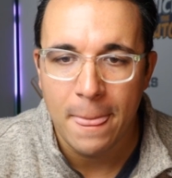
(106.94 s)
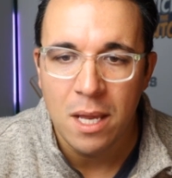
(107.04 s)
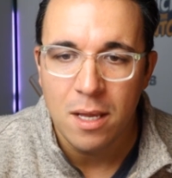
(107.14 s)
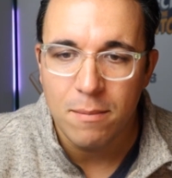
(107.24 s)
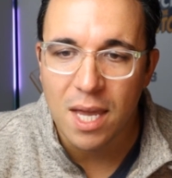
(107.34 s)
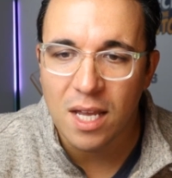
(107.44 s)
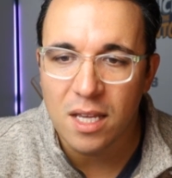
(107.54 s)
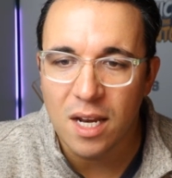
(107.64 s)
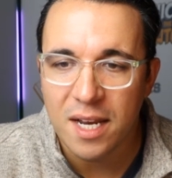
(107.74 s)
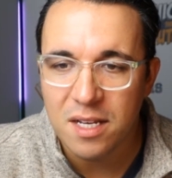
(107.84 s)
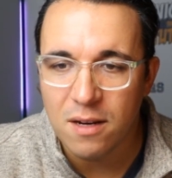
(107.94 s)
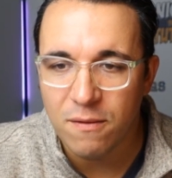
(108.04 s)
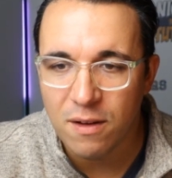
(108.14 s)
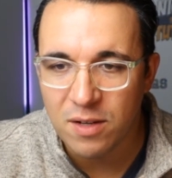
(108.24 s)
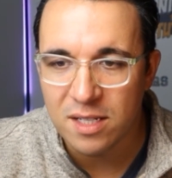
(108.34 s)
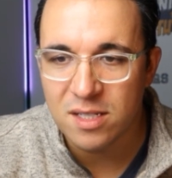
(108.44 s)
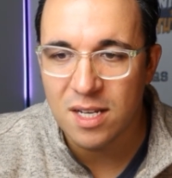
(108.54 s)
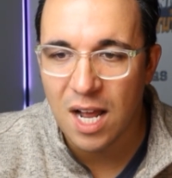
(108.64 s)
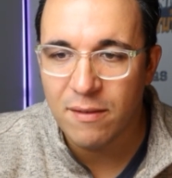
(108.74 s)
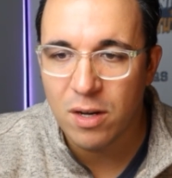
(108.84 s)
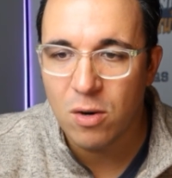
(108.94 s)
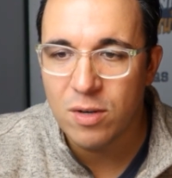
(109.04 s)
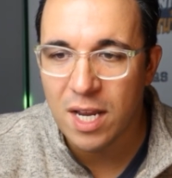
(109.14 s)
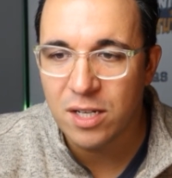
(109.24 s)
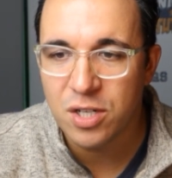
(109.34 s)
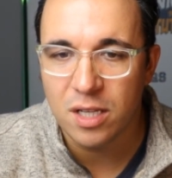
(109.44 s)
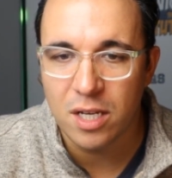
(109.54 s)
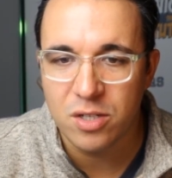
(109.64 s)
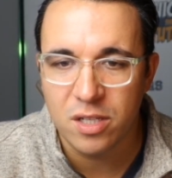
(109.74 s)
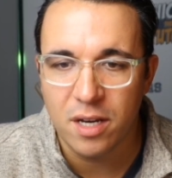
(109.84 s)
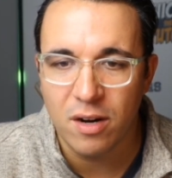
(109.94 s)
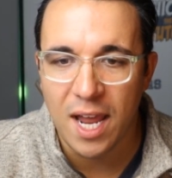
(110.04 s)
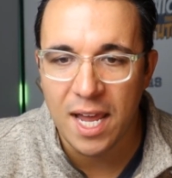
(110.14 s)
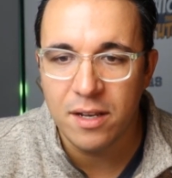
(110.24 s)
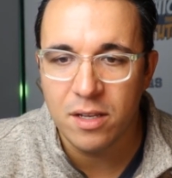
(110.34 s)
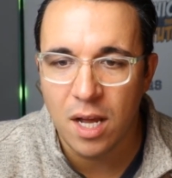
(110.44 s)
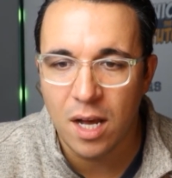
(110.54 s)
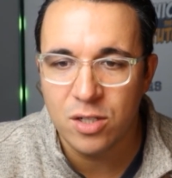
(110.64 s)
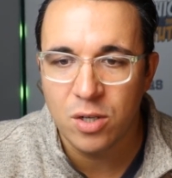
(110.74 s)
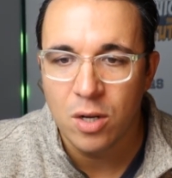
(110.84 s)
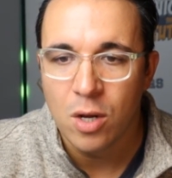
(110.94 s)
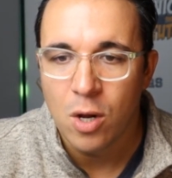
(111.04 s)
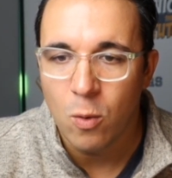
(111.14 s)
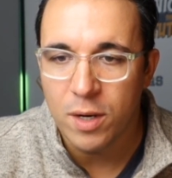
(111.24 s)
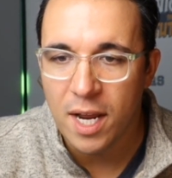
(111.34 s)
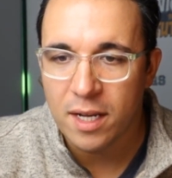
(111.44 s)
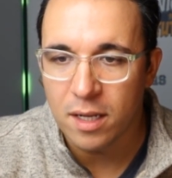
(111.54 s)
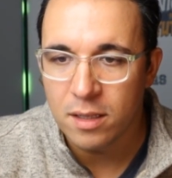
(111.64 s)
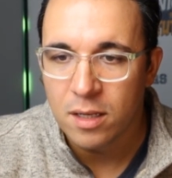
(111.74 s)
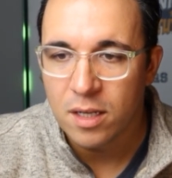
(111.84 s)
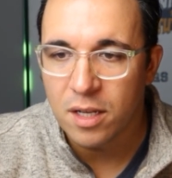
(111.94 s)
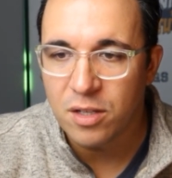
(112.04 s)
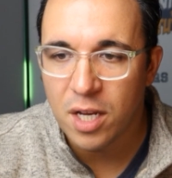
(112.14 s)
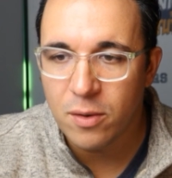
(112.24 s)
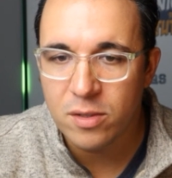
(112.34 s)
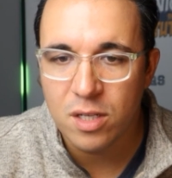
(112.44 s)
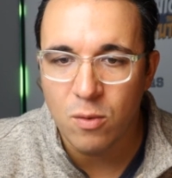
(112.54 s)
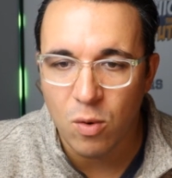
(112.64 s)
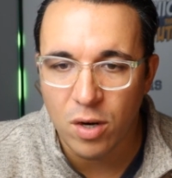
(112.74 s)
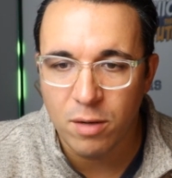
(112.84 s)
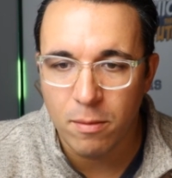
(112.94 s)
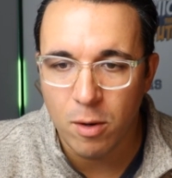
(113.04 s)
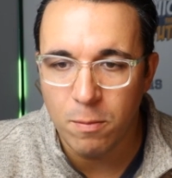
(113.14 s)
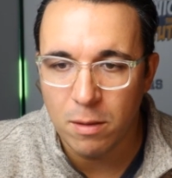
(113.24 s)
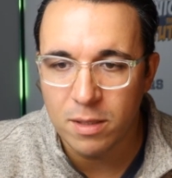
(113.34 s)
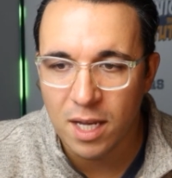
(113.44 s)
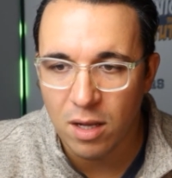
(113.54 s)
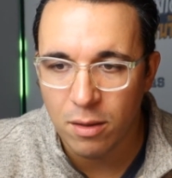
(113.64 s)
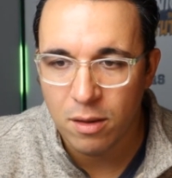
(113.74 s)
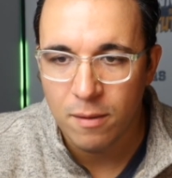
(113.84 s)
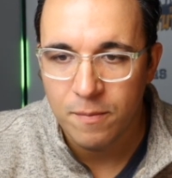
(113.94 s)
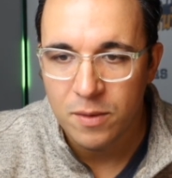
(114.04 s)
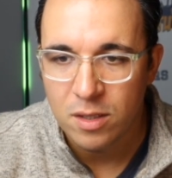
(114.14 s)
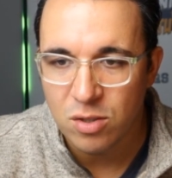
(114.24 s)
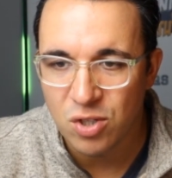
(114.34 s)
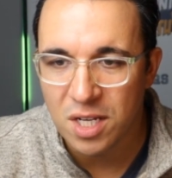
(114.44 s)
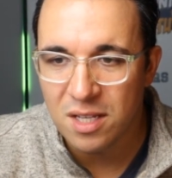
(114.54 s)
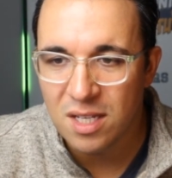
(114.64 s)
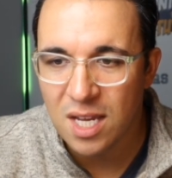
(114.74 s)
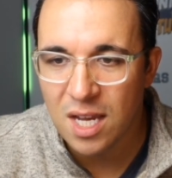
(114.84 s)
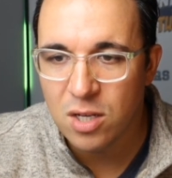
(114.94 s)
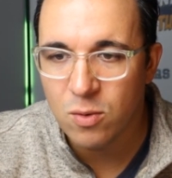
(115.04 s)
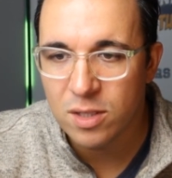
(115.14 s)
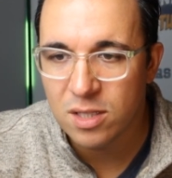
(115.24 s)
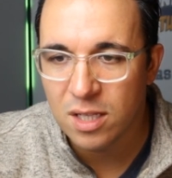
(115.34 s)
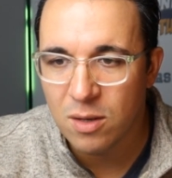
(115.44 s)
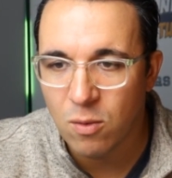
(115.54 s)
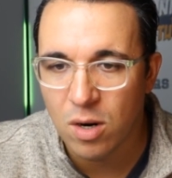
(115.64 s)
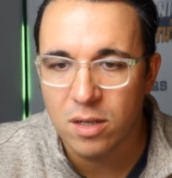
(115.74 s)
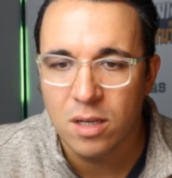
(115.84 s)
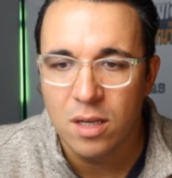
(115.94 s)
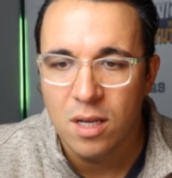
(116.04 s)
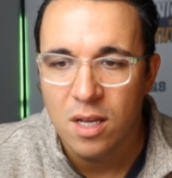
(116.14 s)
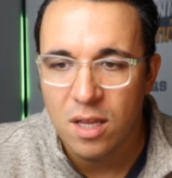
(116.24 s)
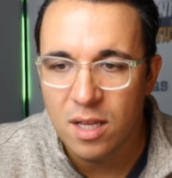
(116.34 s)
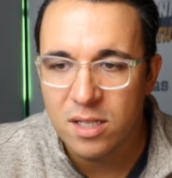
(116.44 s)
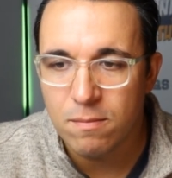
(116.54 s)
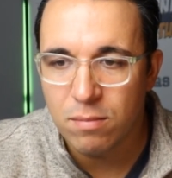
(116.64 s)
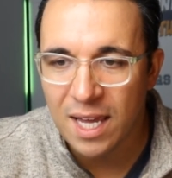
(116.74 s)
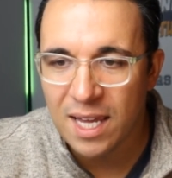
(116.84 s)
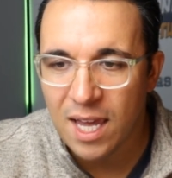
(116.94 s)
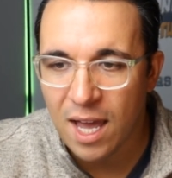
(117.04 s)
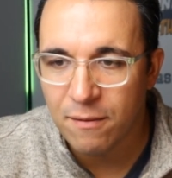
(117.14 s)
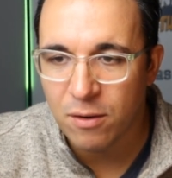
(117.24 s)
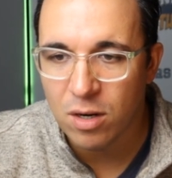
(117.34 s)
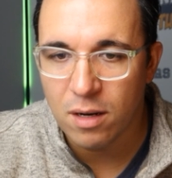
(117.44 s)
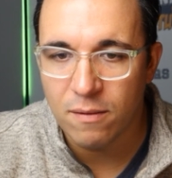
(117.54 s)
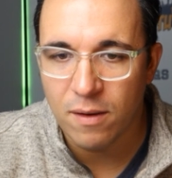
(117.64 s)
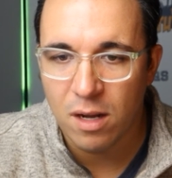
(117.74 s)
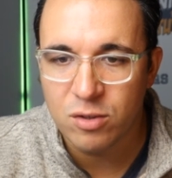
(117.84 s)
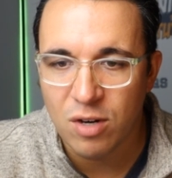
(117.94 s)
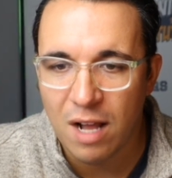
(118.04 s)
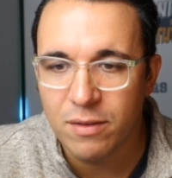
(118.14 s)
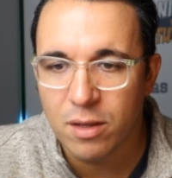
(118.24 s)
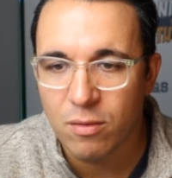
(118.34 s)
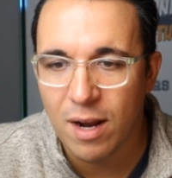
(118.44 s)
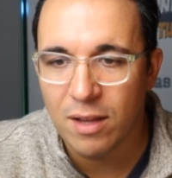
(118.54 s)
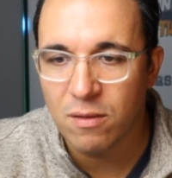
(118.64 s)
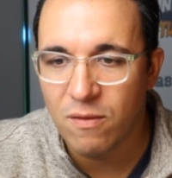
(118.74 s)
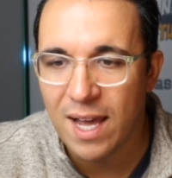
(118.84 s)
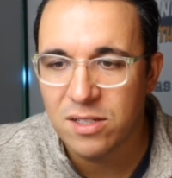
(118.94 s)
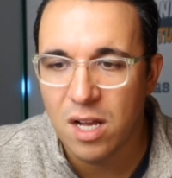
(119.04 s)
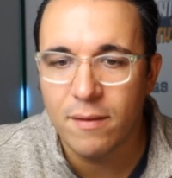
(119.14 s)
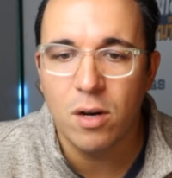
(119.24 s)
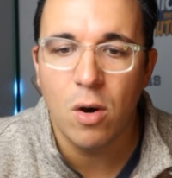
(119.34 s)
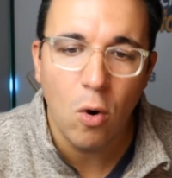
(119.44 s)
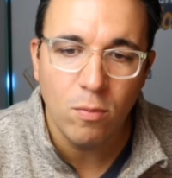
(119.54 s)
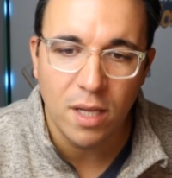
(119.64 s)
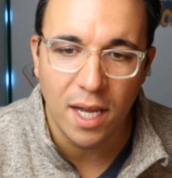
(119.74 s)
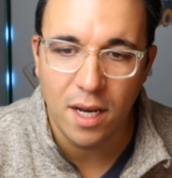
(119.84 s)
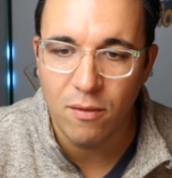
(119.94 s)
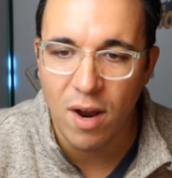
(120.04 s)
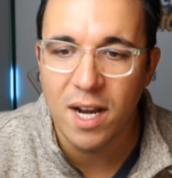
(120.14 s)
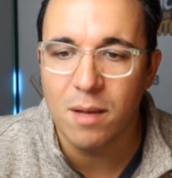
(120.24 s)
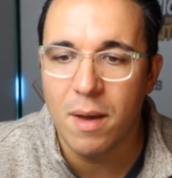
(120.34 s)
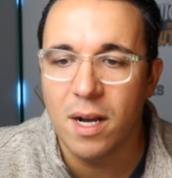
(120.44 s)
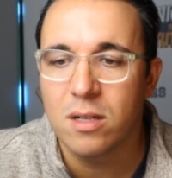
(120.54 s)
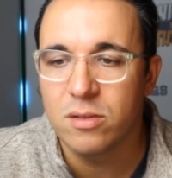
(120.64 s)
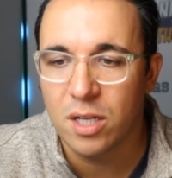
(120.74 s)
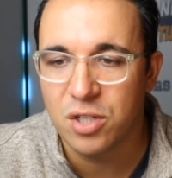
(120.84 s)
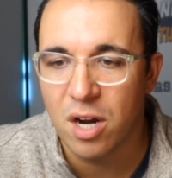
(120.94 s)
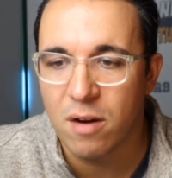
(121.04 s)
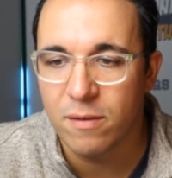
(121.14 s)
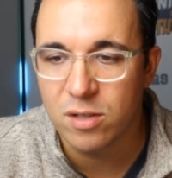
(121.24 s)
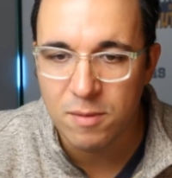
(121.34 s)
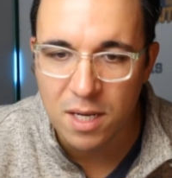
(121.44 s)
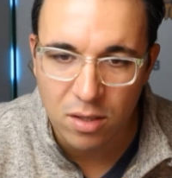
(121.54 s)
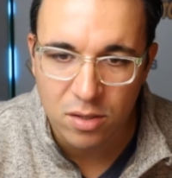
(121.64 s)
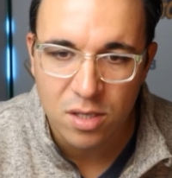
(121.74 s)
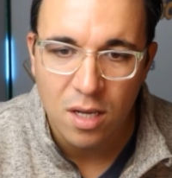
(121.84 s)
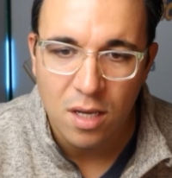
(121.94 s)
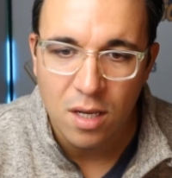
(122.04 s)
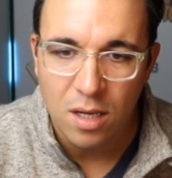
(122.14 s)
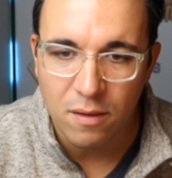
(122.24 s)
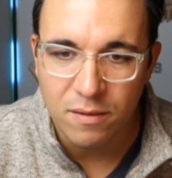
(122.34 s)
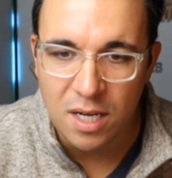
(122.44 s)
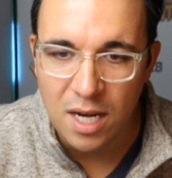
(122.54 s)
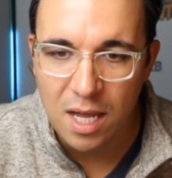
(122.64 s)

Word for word: Beginning in the 1950s, Navajo Nation legislator Ann Dodge Wauneka continuously worked to promote public health. So she continuously worked. This blank effort involved traveling throughout the vast Navajo homeland and writing a medical dictionary for speakers of Diné